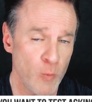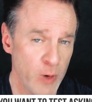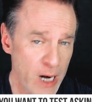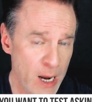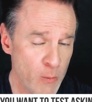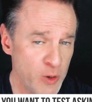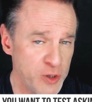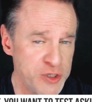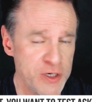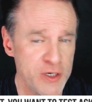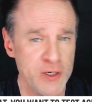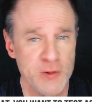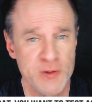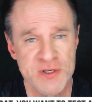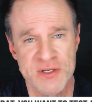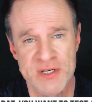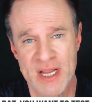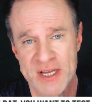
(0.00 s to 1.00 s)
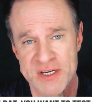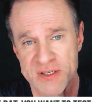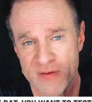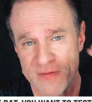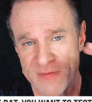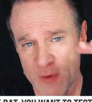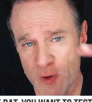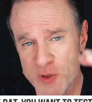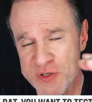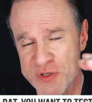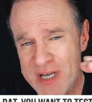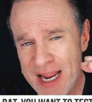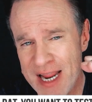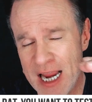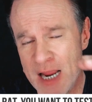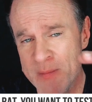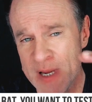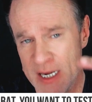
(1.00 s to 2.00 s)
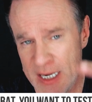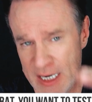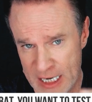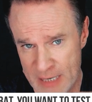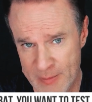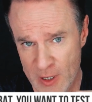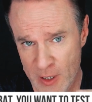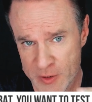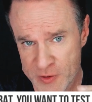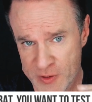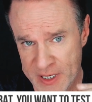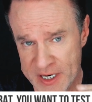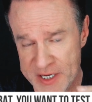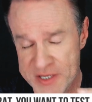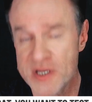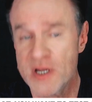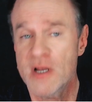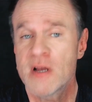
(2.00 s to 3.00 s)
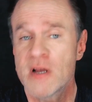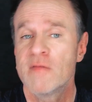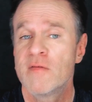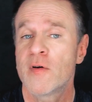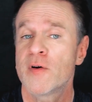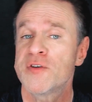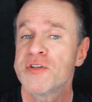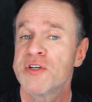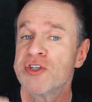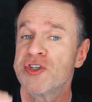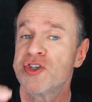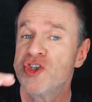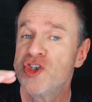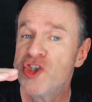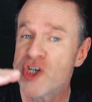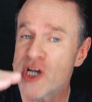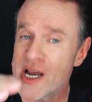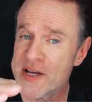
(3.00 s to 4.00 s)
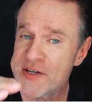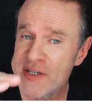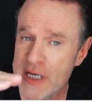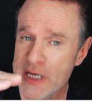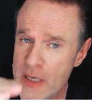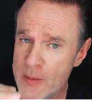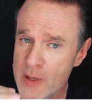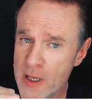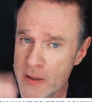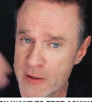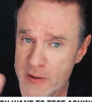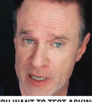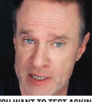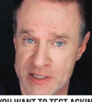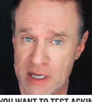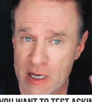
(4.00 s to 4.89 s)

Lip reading: what I want you to do is test first name and email address versus just email address.